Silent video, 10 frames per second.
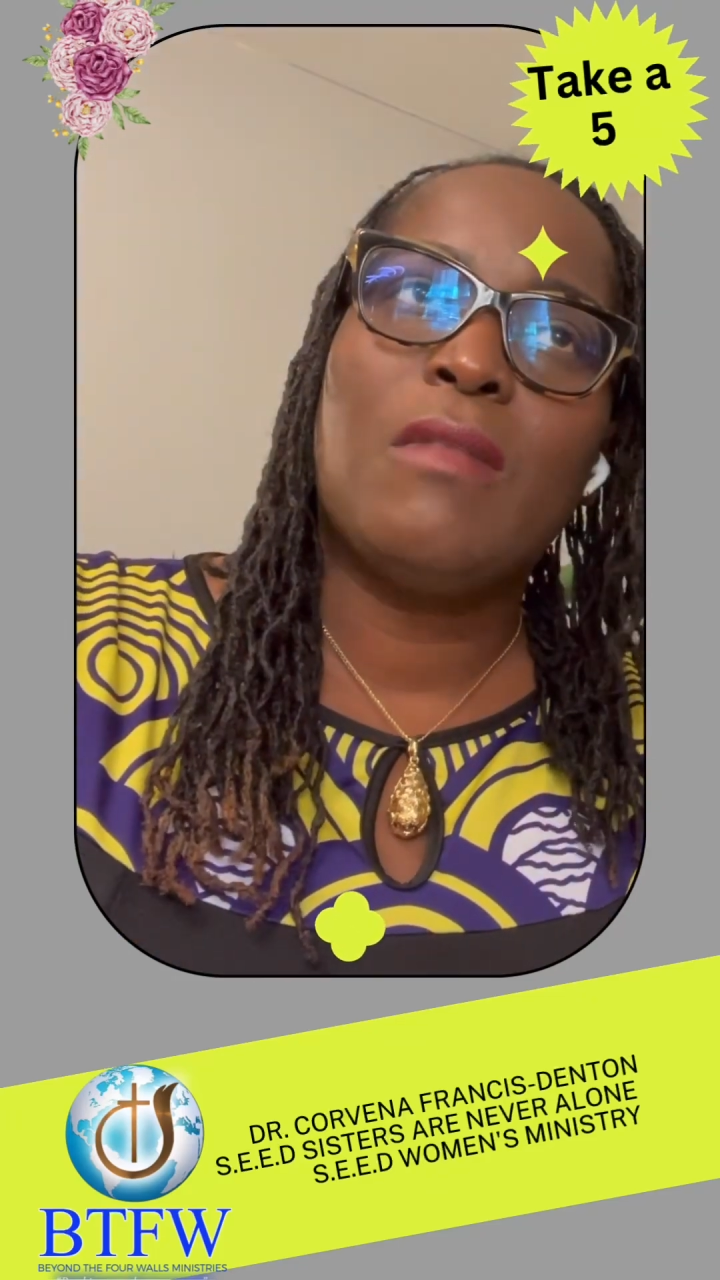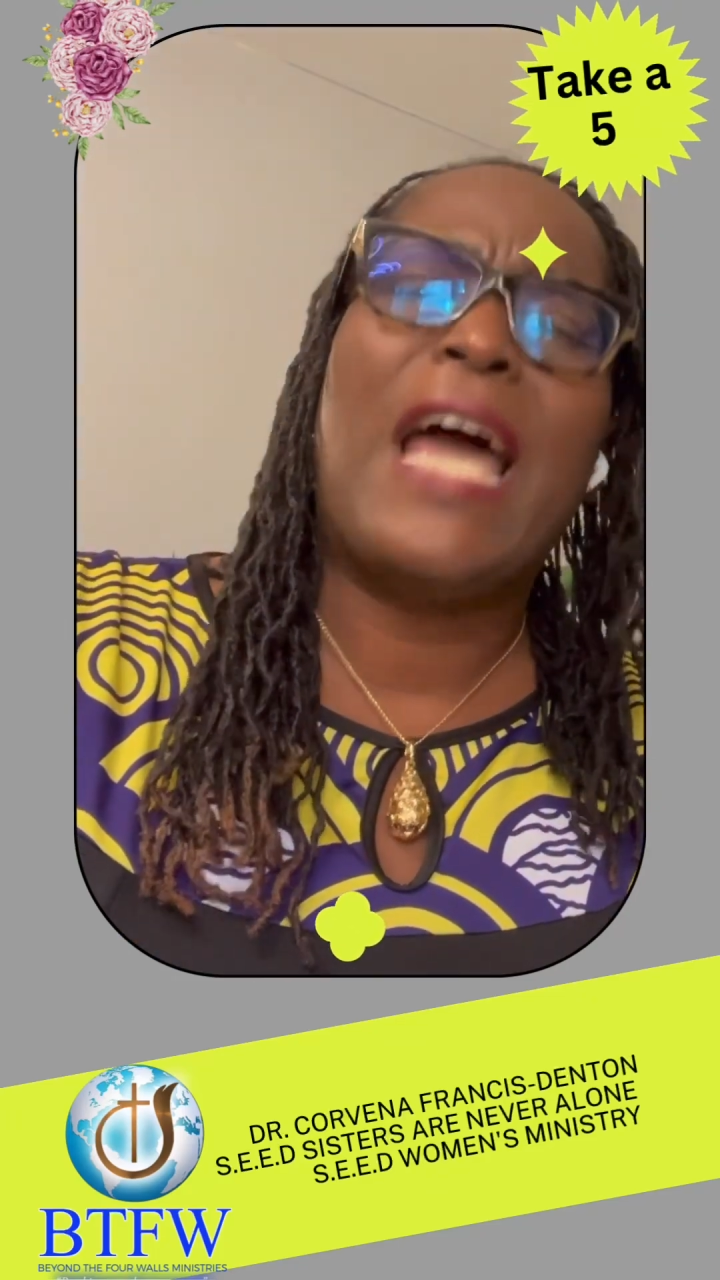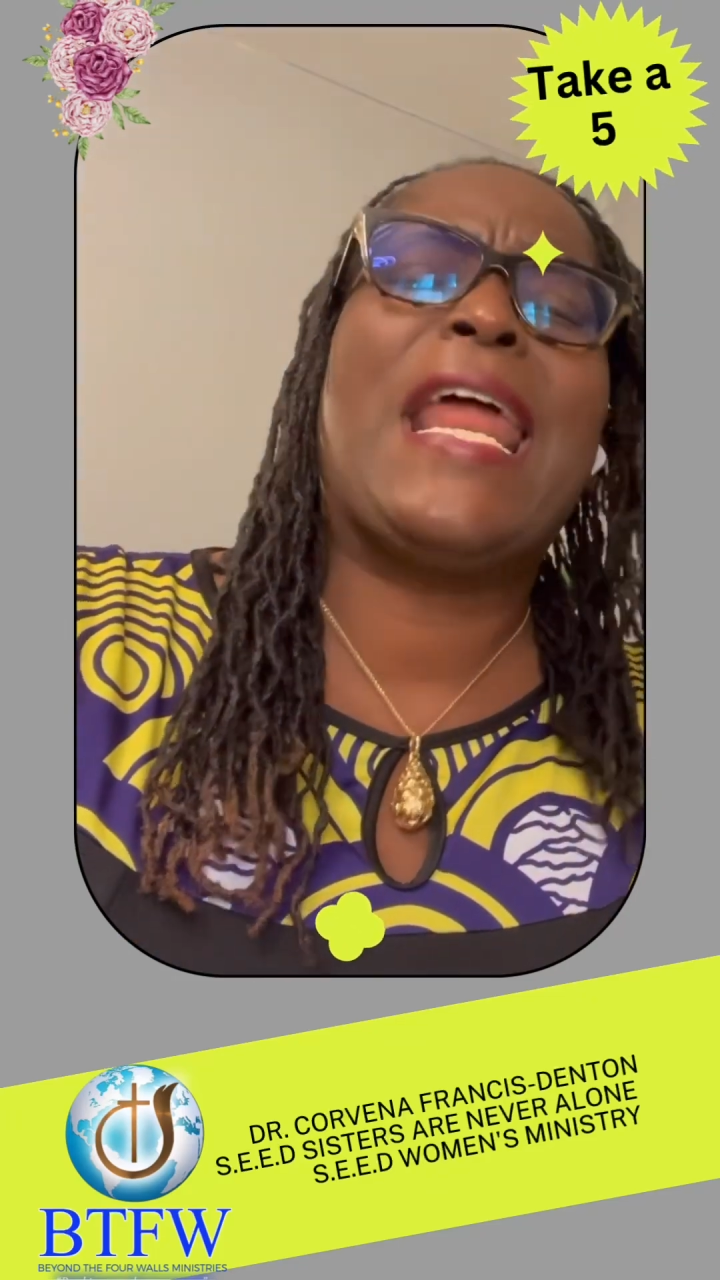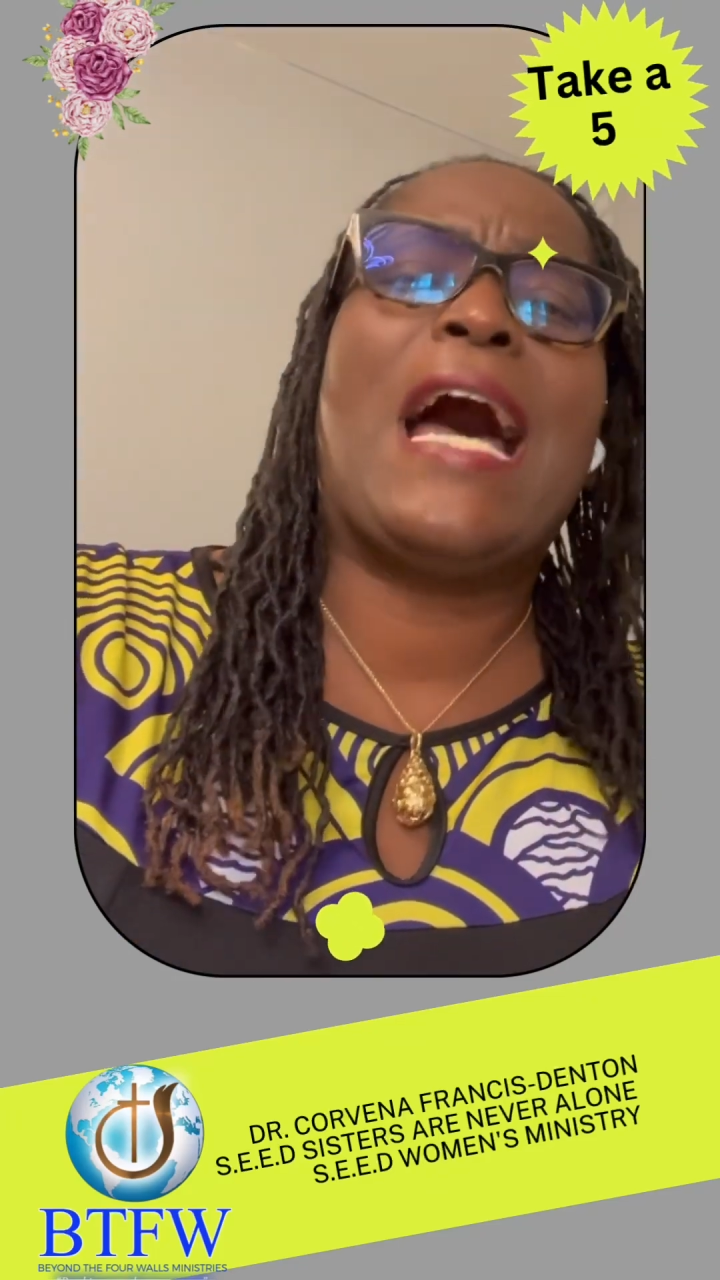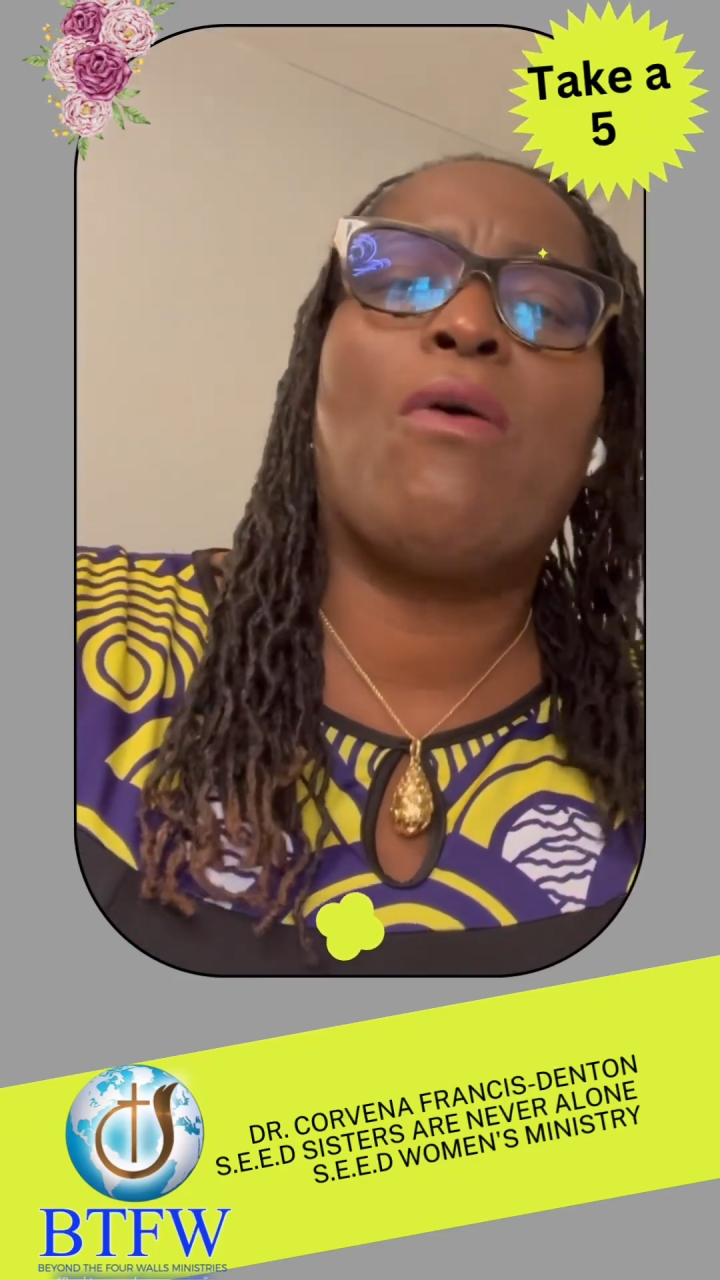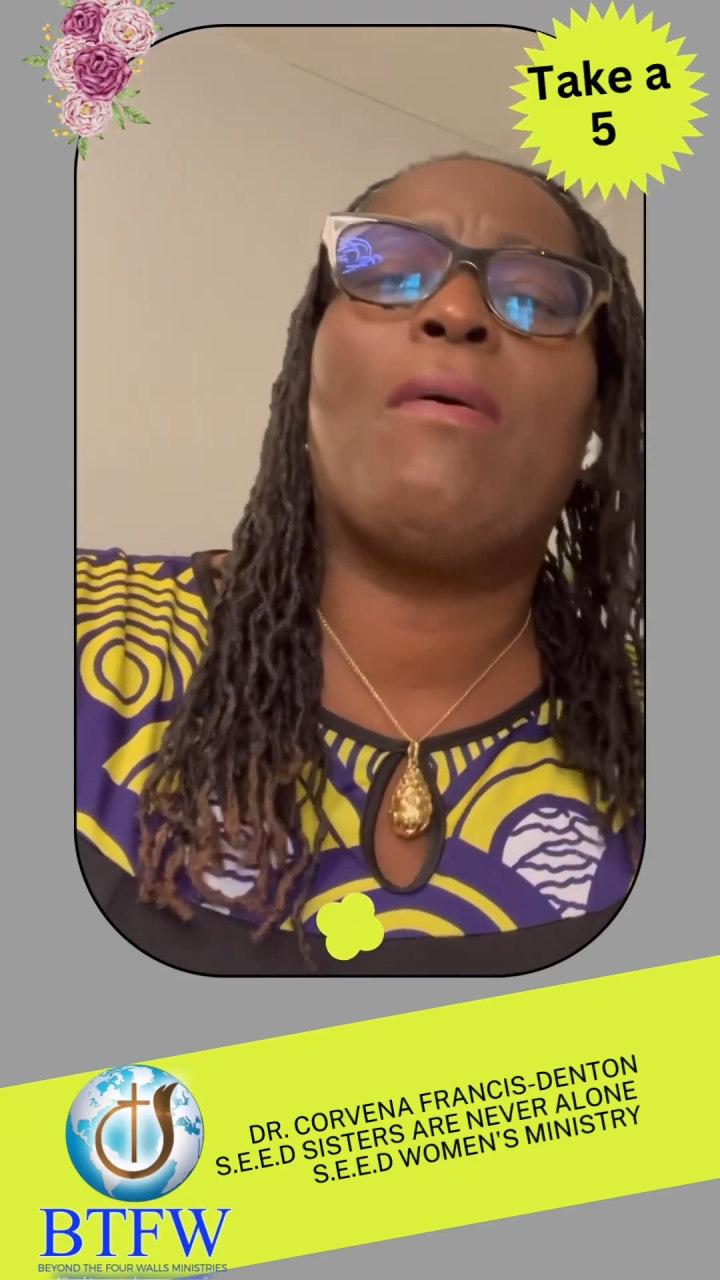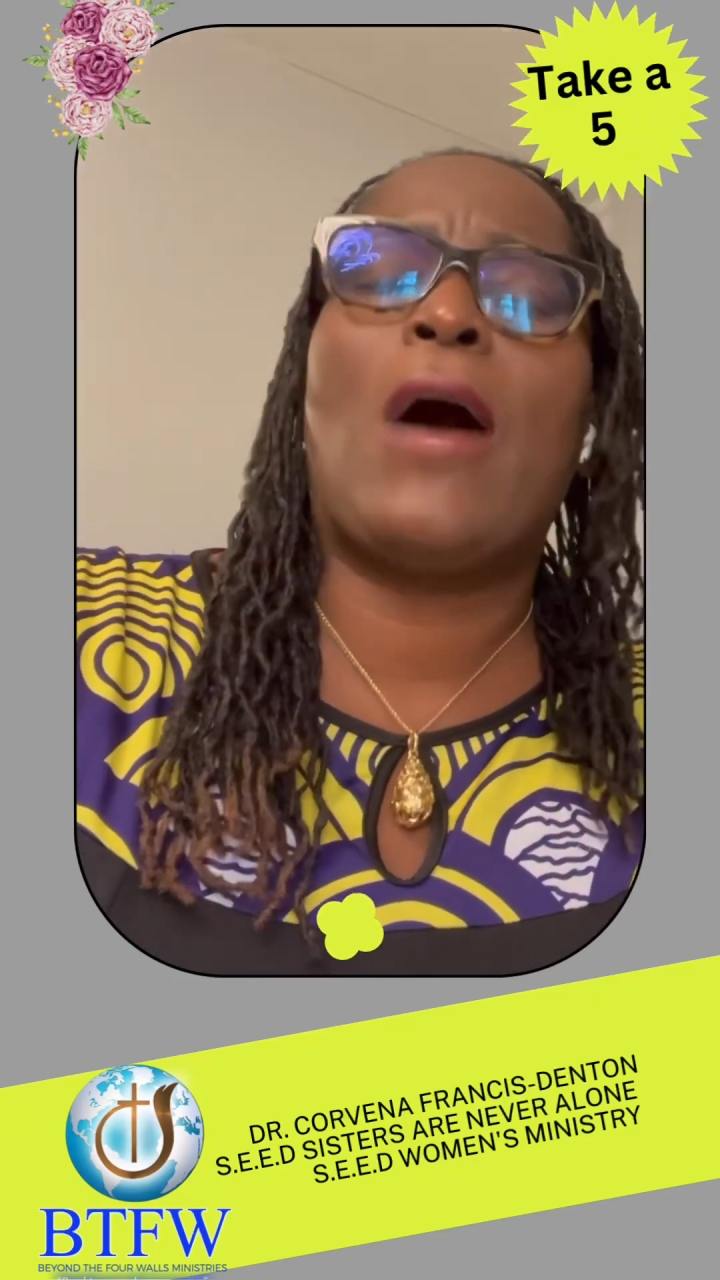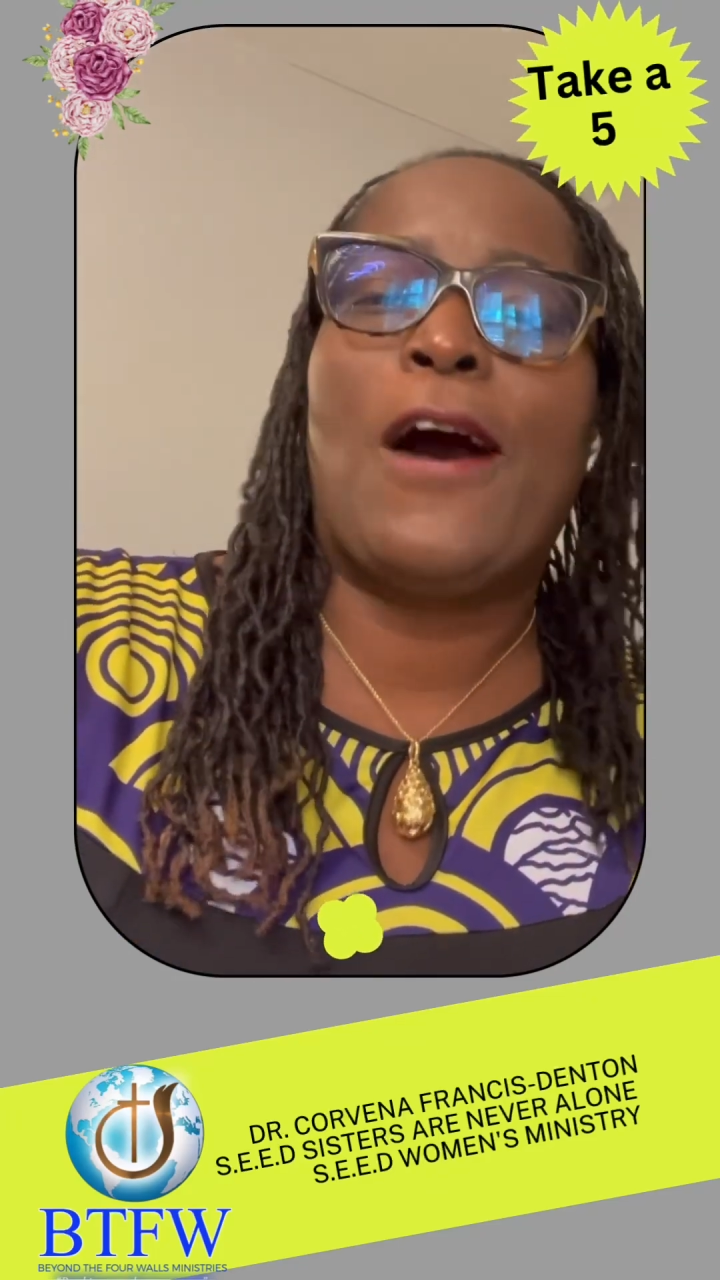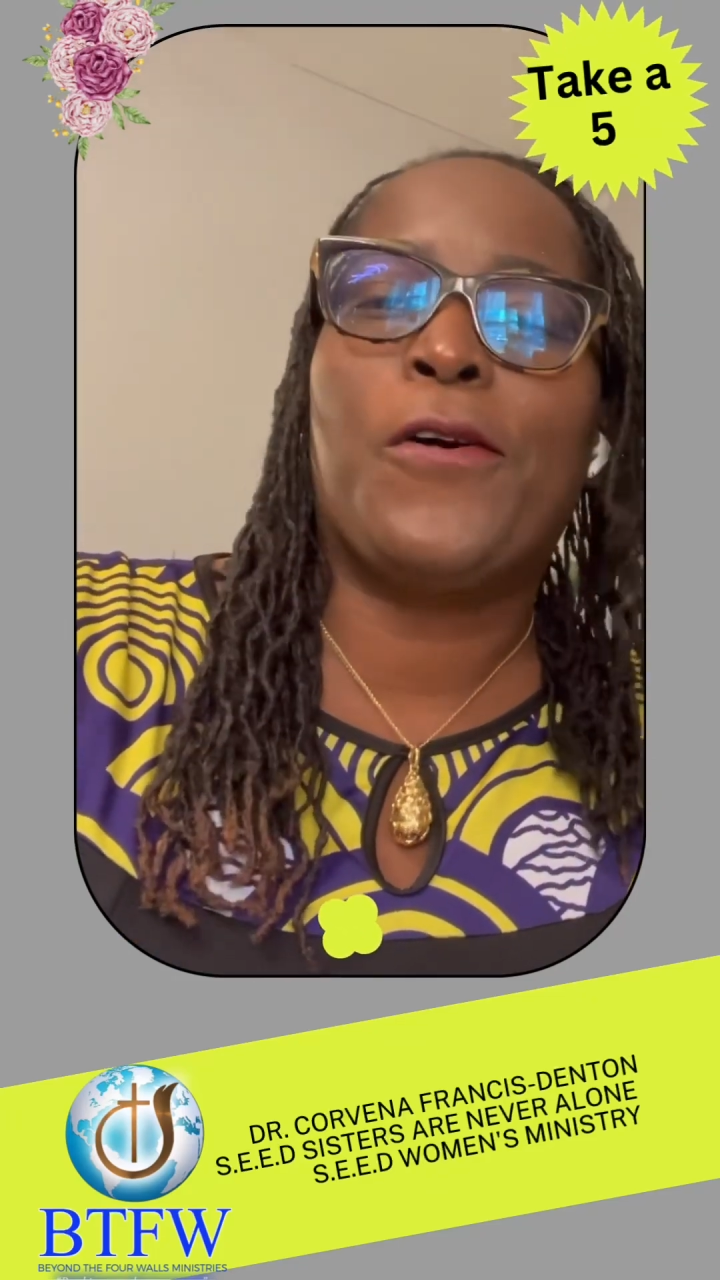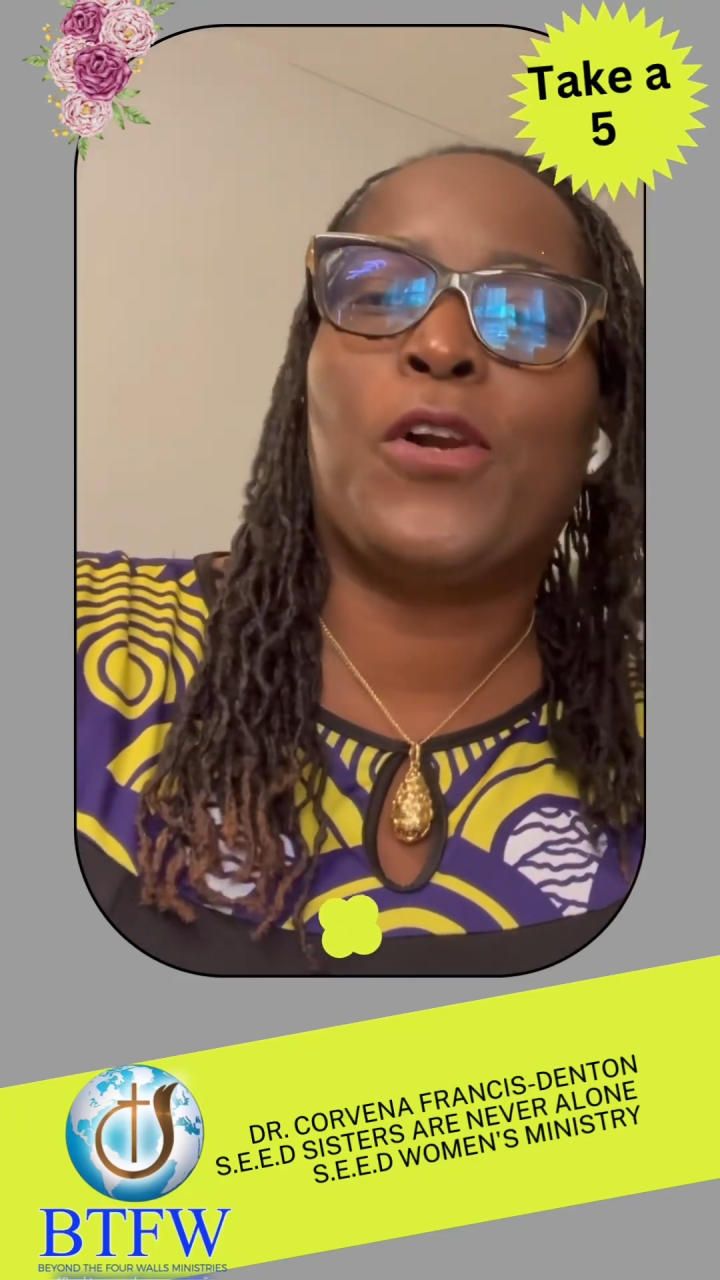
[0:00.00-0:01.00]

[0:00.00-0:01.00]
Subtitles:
And how